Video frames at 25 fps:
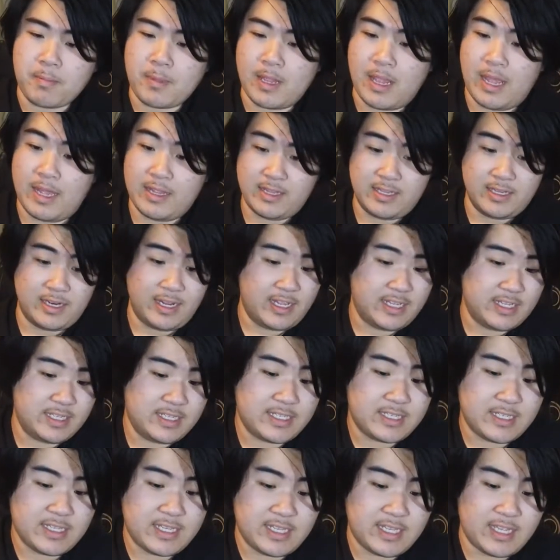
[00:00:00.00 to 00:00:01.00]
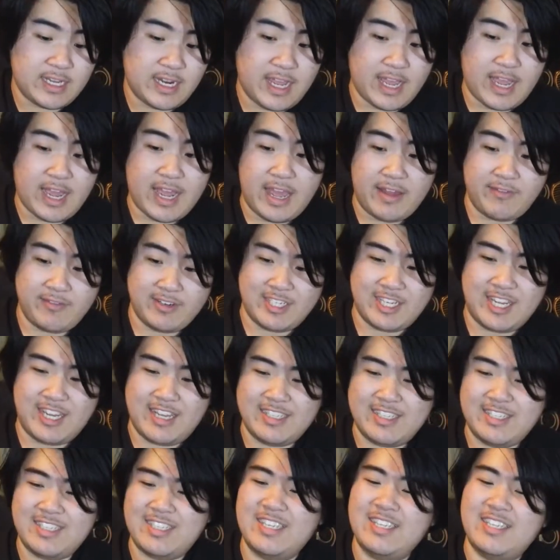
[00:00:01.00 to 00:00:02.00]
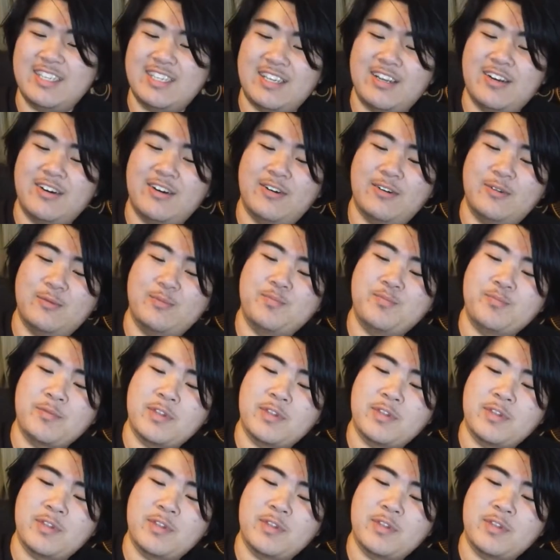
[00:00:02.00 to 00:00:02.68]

And today I have a chance. So